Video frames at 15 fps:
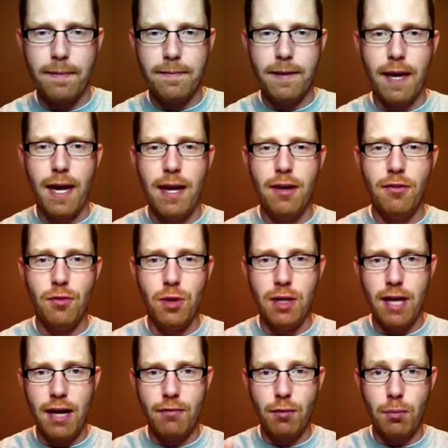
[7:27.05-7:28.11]
Okay, and if you can
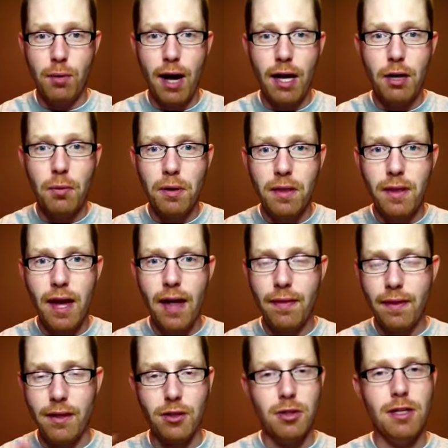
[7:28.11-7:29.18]
add vibrato with that,
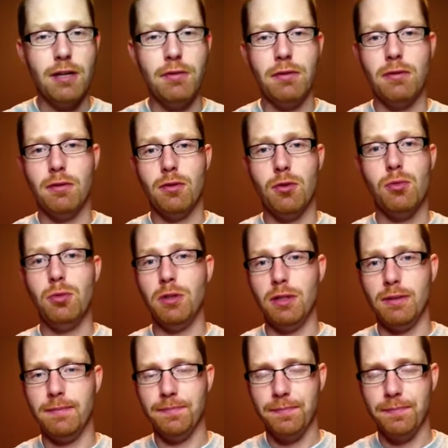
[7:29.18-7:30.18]
then you're even cooler.